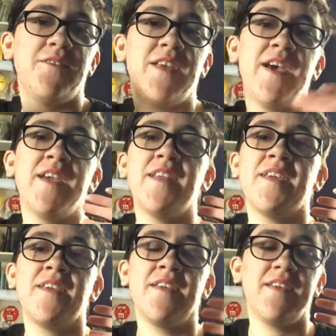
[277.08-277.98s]

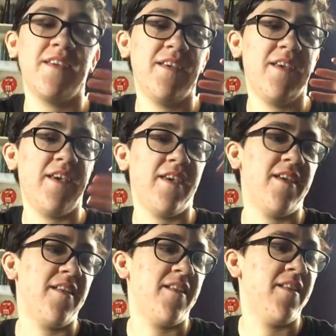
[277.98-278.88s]
Tiny,
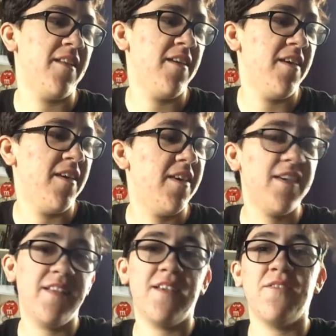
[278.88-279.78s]
and
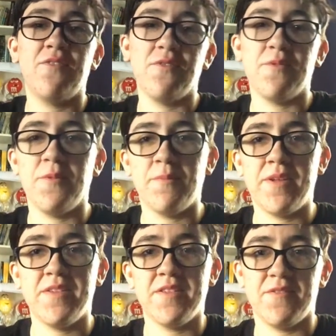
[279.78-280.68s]
he'd go through a
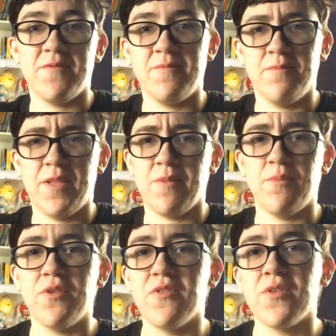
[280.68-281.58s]
bunch of like
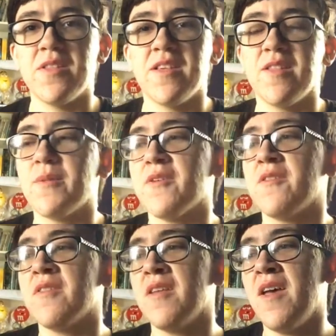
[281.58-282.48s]
boyfriends, I
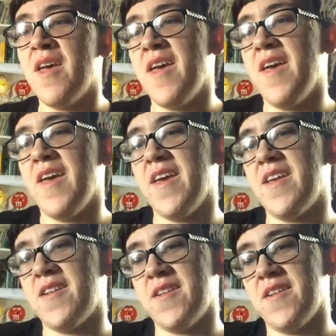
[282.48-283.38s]
suppose.
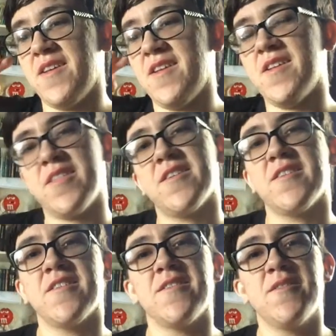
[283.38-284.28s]
And
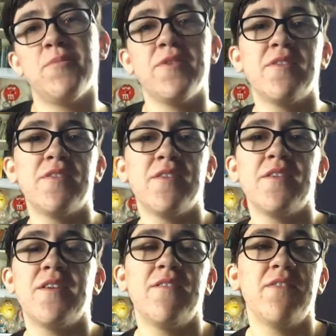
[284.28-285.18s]
another
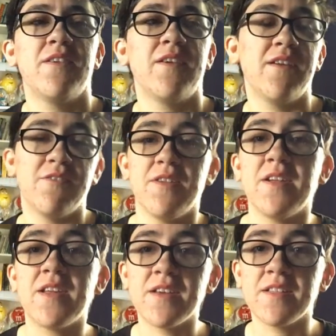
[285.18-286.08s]
person of the Gay Straight
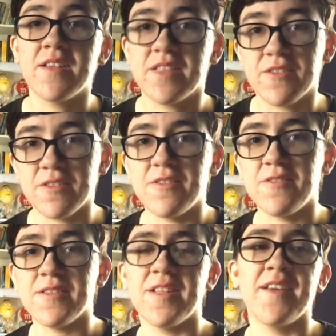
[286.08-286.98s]
Alliance at the school
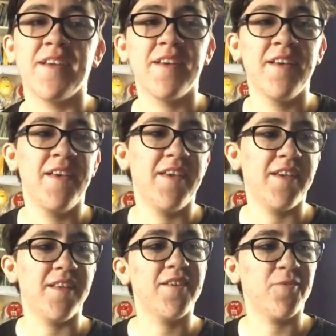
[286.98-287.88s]
was like,
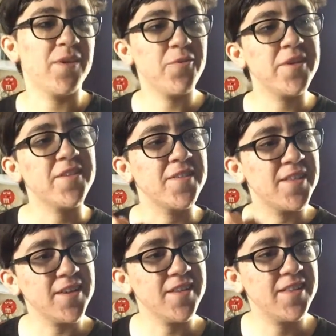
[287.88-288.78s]
you're being real
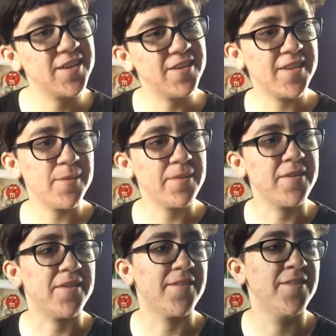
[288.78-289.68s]

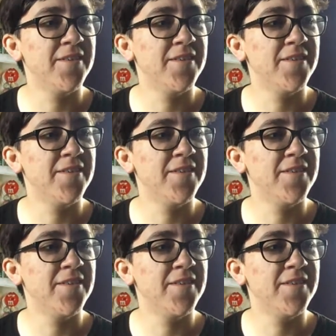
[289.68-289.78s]
stereotypical,